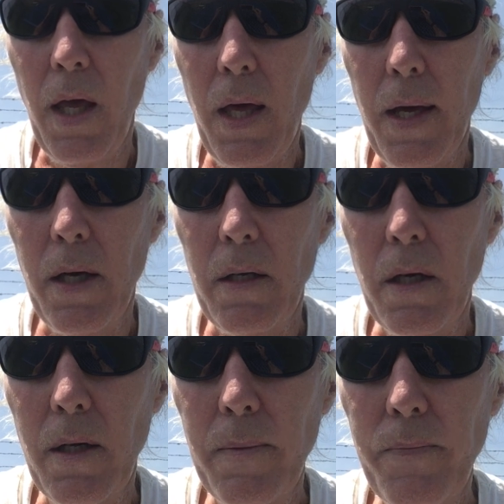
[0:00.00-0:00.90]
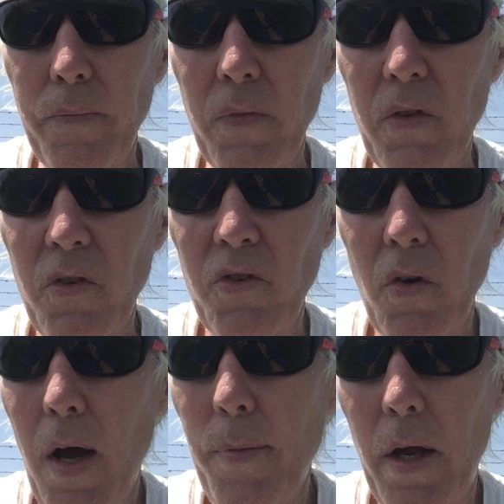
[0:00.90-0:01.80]
and um,
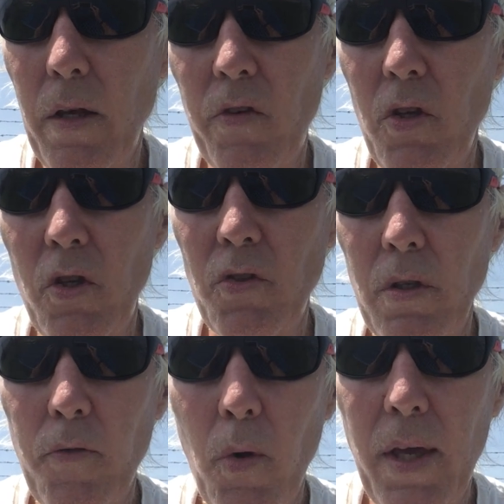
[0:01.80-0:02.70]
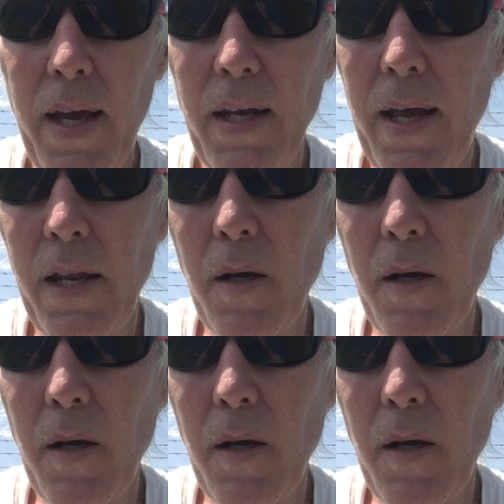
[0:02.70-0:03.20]
so I'm not even using the 4K